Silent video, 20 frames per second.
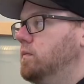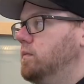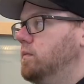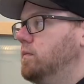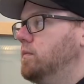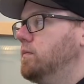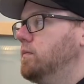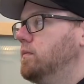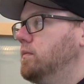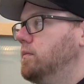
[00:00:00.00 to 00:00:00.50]

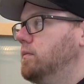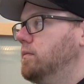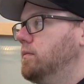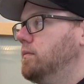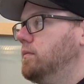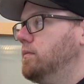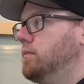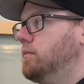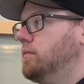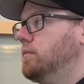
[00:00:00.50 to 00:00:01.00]

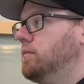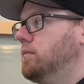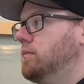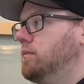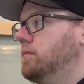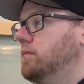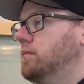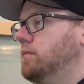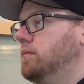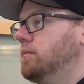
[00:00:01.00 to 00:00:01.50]

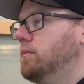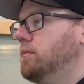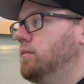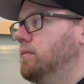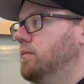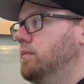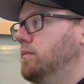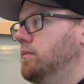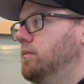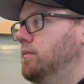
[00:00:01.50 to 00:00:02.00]

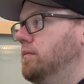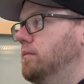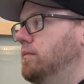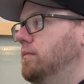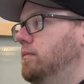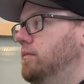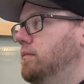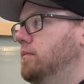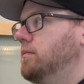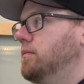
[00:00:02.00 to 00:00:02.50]

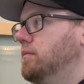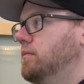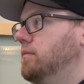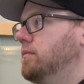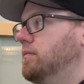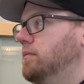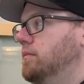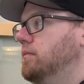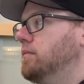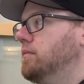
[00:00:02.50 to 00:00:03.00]

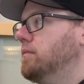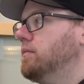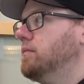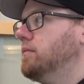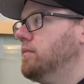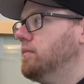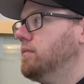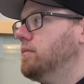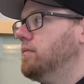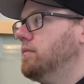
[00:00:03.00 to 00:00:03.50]

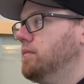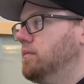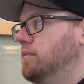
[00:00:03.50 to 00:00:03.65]
[no speech]